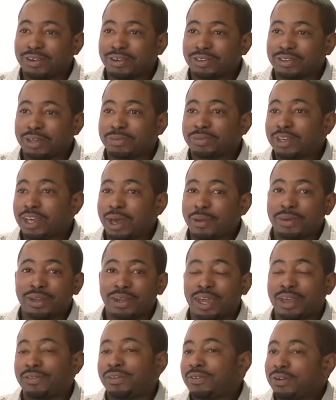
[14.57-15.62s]
you know, sometime in
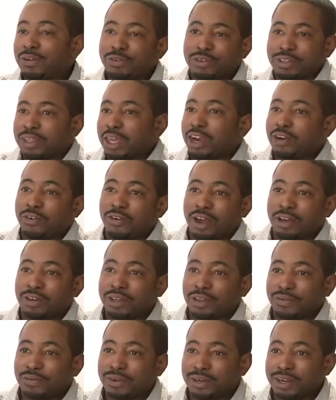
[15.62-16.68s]
life, even if it's not around
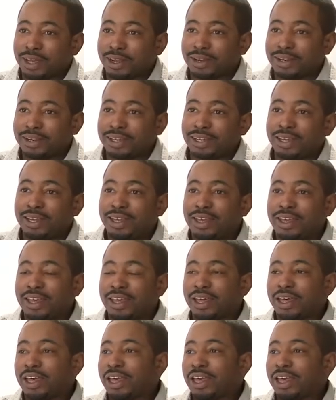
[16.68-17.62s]
infidelity. Right.